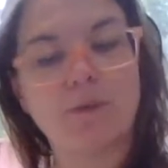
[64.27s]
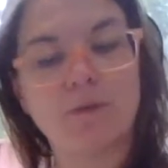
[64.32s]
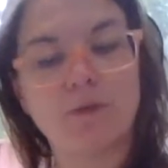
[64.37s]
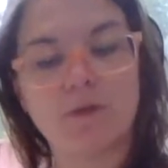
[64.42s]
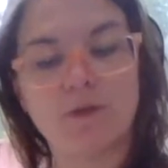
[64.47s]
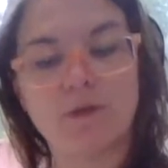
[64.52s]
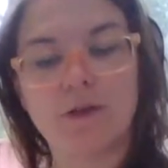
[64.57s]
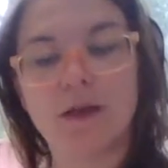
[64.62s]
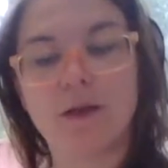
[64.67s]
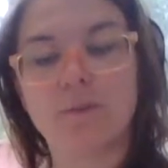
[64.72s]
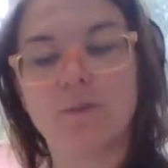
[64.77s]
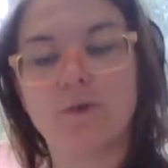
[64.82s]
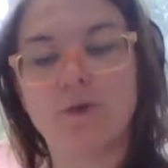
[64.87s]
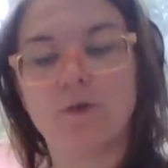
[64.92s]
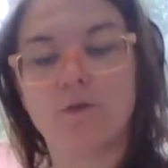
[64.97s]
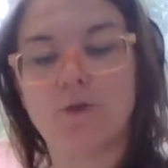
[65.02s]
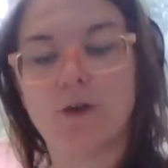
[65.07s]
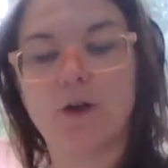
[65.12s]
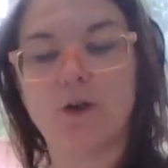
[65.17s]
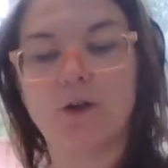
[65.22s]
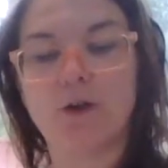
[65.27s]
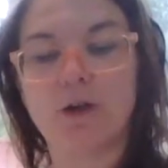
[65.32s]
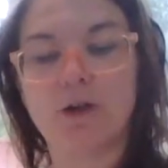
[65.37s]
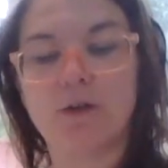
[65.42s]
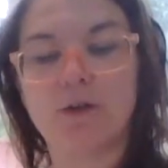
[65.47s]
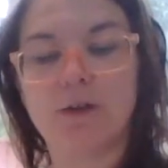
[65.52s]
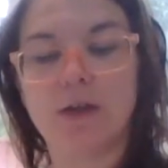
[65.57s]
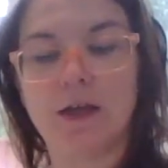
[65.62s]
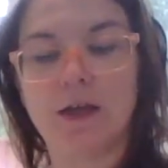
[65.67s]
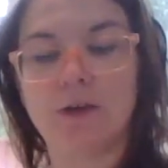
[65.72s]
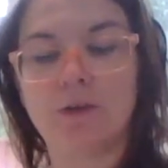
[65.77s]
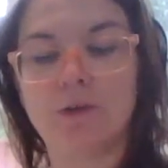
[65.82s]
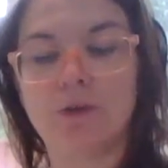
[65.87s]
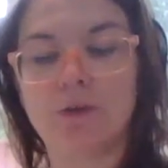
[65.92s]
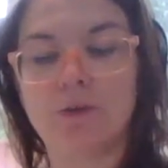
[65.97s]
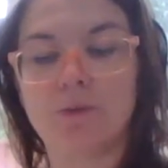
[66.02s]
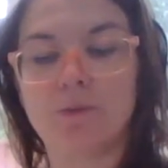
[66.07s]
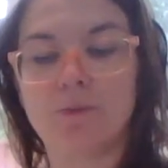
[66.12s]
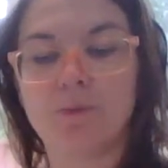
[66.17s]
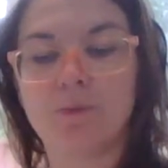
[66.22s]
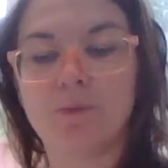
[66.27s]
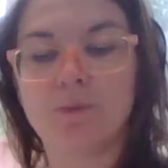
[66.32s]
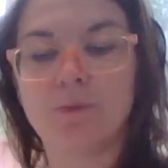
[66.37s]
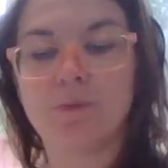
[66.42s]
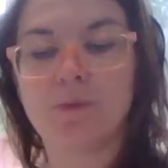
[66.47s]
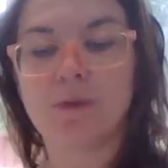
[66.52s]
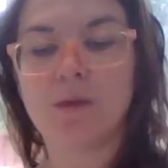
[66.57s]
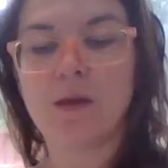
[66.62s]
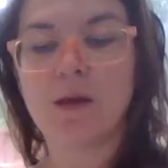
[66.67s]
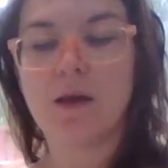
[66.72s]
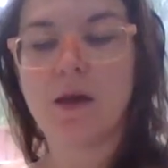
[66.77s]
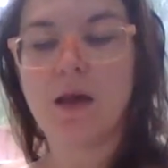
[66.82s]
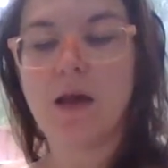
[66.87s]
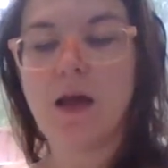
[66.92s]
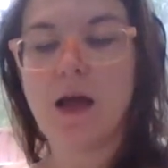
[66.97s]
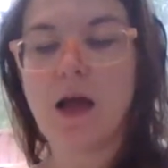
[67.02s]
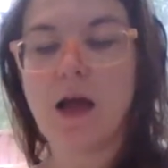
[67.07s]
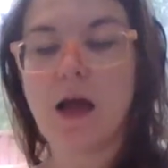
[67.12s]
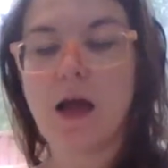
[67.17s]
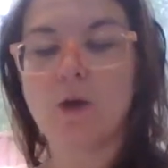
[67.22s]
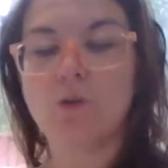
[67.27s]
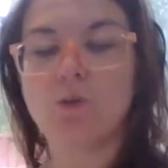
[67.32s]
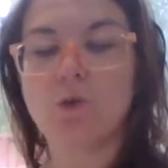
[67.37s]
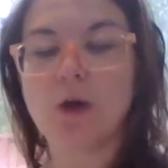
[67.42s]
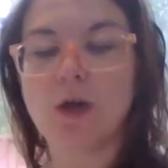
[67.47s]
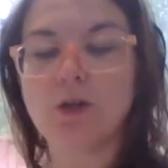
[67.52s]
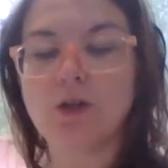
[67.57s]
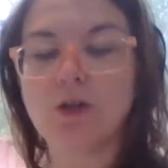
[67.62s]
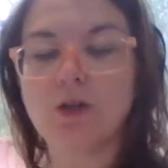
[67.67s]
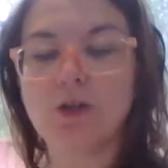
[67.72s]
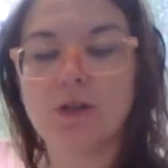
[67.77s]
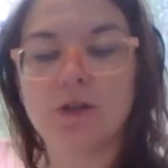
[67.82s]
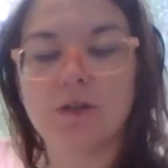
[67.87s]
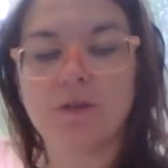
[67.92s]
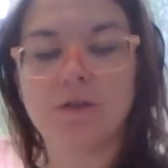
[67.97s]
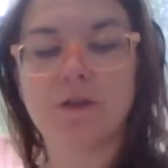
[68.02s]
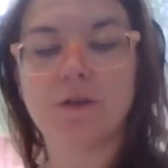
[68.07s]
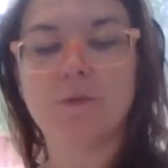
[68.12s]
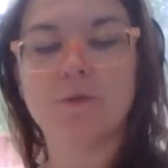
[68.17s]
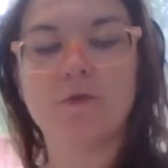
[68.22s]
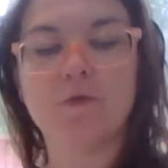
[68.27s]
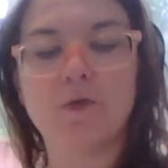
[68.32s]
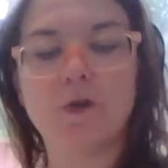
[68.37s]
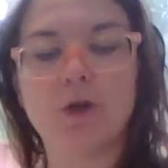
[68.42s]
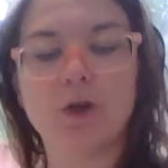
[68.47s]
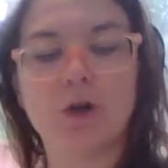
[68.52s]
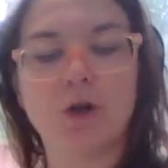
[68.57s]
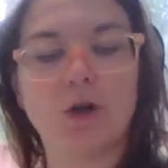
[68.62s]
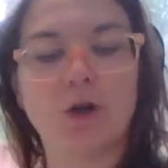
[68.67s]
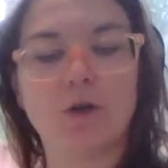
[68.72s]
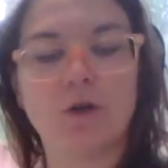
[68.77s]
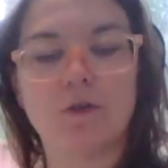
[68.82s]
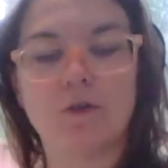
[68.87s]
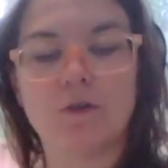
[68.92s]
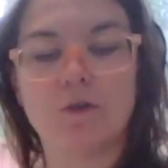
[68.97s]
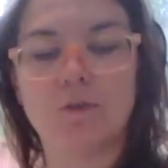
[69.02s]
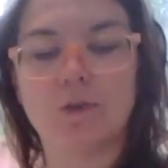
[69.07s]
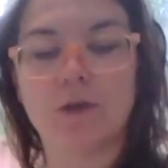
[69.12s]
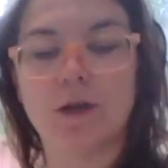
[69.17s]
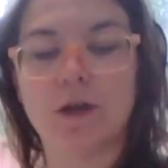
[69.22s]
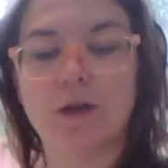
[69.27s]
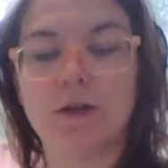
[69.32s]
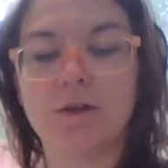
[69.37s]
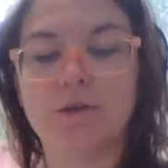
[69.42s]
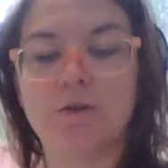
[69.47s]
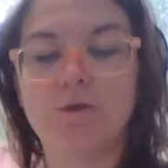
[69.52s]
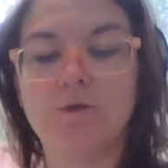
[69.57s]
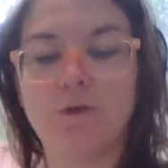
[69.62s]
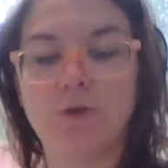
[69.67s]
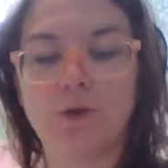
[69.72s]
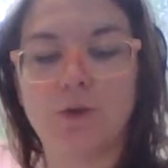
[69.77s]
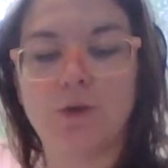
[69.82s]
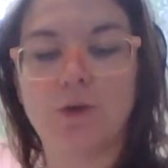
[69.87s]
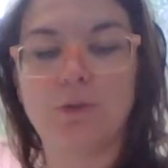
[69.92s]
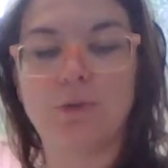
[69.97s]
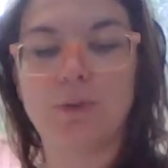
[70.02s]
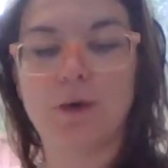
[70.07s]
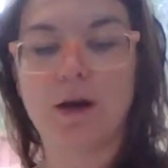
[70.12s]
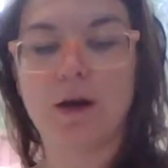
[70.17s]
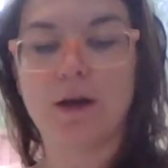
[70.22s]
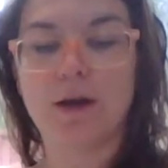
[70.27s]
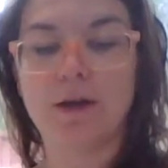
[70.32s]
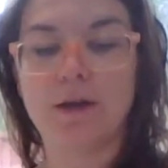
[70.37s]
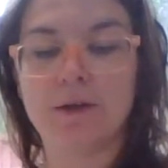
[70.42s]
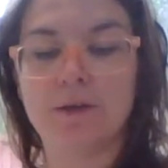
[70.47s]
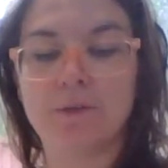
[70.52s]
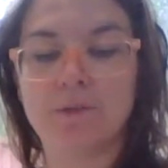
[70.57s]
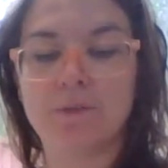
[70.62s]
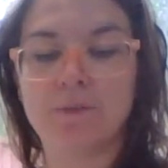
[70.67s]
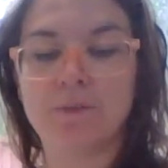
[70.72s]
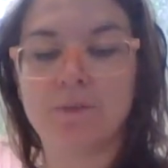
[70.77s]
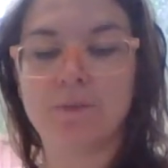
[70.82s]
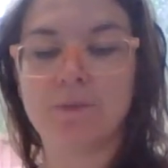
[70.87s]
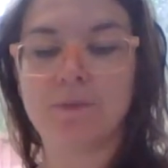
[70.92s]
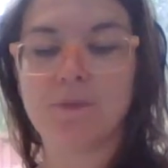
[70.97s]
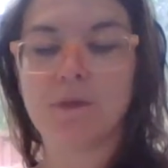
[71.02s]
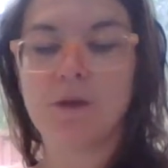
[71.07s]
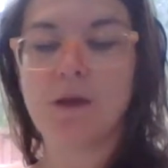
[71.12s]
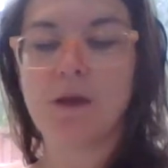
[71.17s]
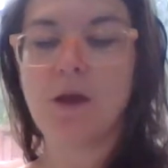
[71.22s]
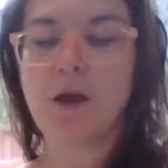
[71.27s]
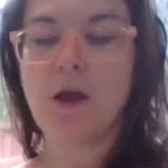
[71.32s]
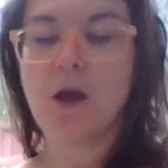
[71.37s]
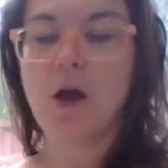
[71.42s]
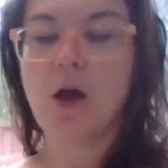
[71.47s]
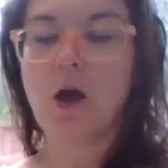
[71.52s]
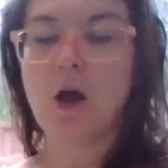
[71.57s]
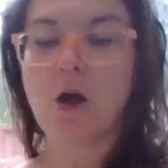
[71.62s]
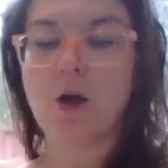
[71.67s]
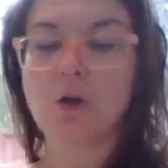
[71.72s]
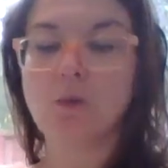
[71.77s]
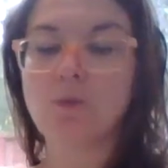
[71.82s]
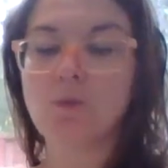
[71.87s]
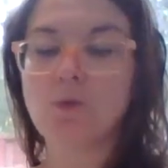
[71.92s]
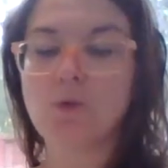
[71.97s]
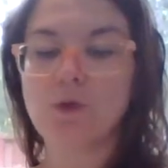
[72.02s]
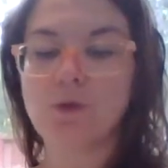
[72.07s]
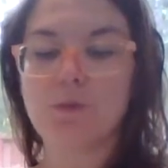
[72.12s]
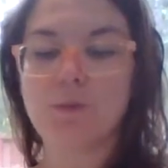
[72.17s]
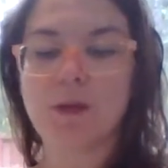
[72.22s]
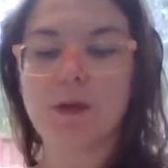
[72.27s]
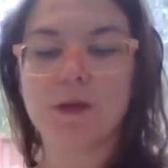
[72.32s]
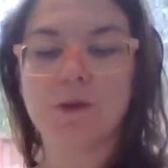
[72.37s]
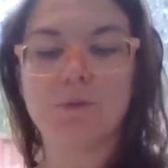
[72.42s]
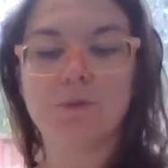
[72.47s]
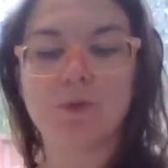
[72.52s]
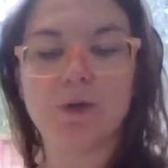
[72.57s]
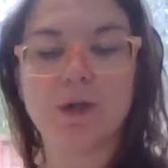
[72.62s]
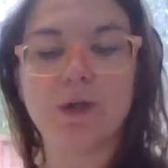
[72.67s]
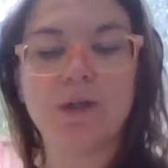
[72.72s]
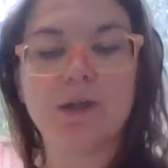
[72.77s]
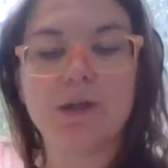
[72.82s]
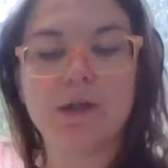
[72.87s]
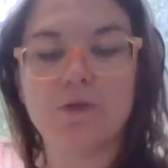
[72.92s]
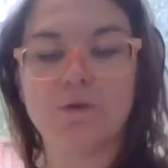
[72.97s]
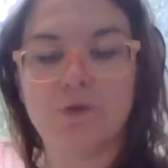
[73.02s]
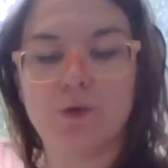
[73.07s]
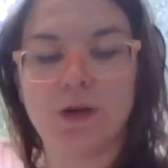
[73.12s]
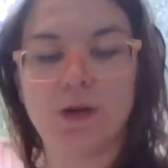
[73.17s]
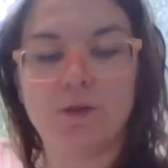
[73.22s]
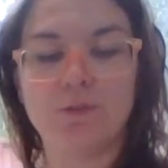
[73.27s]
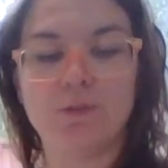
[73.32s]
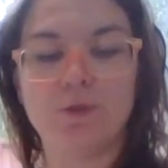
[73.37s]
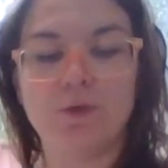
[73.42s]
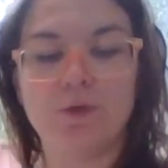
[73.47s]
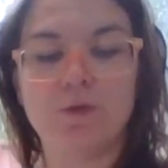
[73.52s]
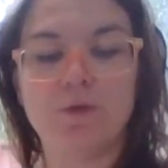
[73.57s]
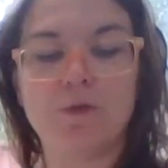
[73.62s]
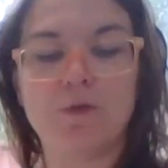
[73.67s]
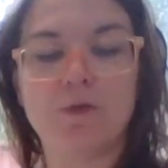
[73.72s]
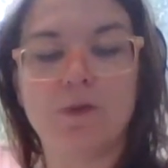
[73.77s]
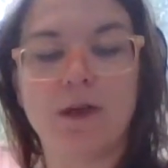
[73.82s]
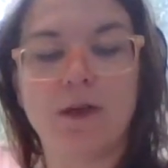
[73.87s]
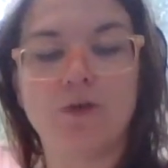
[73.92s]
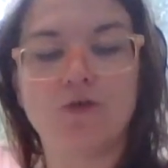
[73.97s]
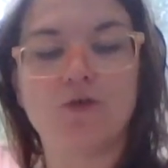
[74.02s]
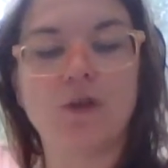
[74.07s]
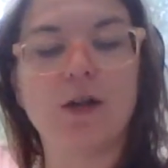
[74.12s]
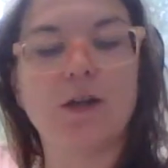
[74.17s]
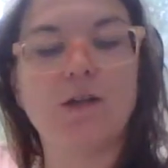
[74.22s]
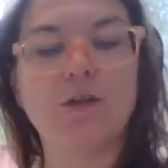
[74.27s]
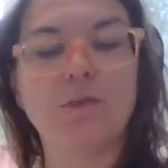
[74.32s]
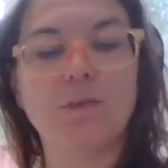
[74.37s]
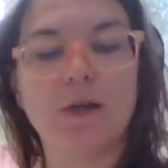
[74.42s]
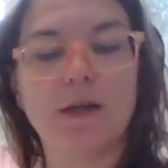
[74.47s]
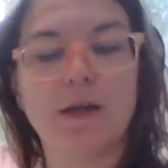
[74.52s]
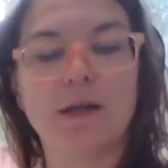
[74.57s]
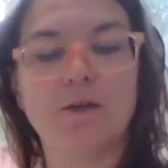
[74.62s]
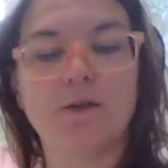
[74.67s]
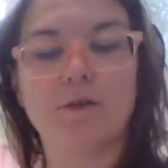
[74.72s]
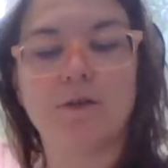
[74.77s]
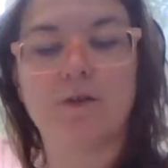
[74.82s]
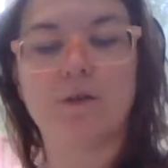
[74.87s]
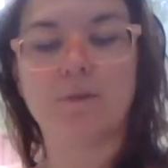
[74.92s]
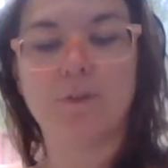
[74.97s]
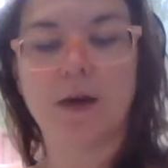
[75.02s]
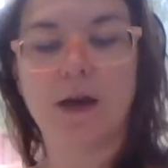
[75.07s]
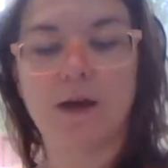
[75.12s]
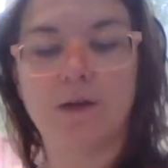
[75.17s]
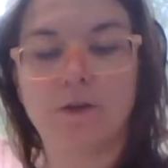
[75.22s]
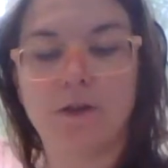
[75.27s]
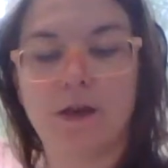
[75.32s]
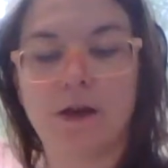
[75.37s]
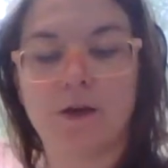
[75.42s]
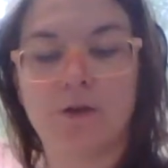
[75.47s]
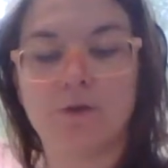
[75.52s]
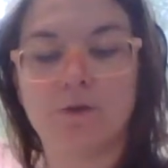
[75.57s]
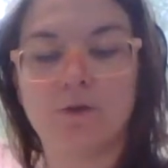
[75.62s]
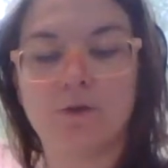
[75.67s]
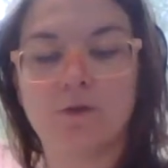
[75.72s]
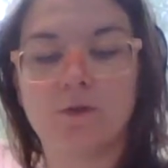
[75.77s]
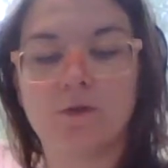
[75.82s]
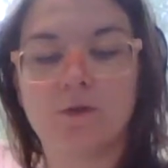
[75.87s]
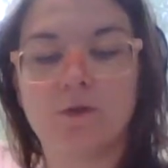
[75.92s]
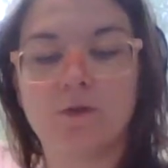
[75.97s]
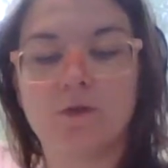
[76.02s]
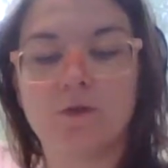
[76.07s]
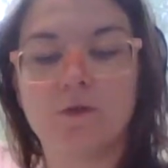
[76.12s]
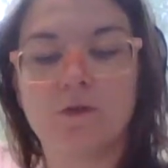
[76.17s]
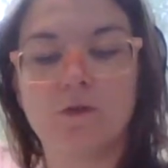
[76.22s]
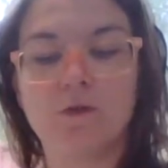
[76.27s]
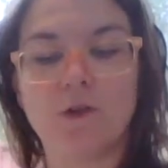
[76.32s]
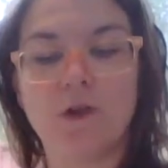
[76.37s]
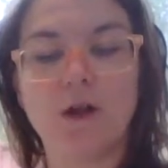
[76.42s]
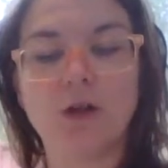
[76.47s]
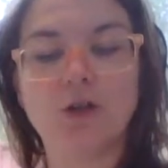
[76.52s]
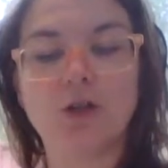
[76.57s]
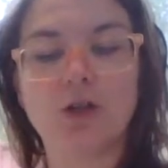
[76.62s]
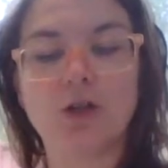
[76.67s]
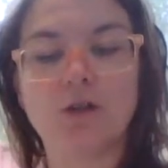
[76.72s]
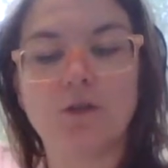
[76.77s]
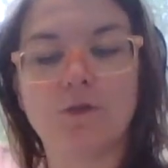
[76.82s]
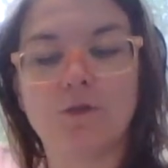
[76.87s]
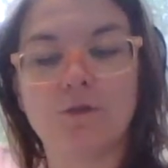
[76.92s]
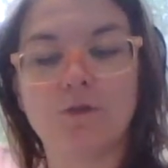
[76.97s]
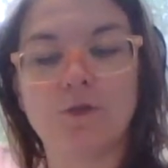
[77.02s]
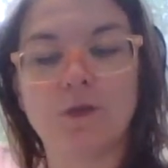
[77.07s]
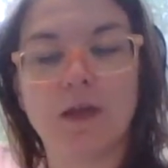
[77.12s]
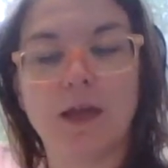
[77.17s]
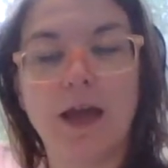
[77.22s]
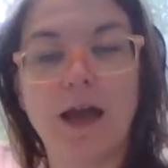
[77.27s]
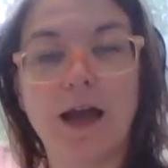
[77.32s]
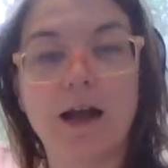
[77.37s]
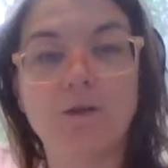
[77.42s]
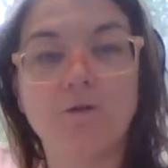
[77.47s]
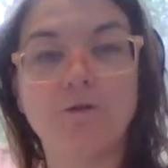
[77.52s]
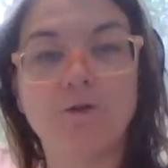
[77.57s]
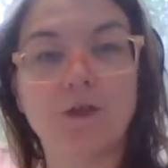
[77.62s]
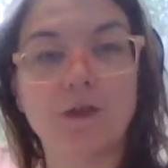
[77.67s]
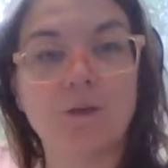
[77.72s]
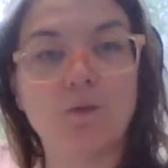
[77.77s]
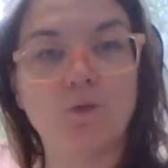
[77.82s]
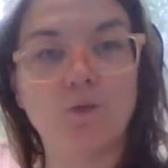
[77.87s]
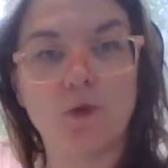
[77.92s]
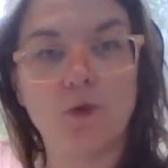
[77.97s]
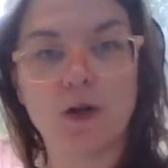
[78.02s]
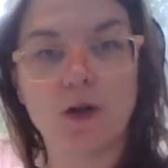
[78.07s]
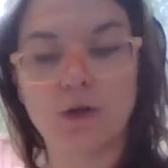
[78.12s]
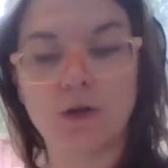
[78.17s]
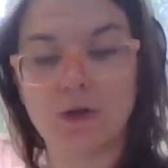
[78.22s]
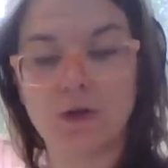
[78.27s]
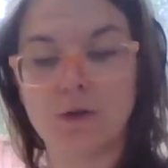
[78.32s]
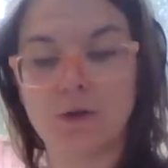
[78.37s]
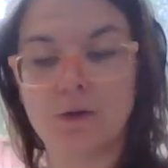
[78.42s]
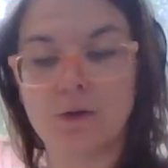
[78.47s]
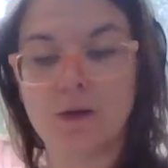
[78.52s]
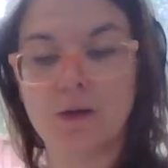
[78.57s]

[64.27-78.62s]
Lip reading: step of our container. I watched as some of our garden supplies floated by. Armed with my umbrella and rain boots, I tried to make it to the bathhouse, sloshing through the calf-deep water,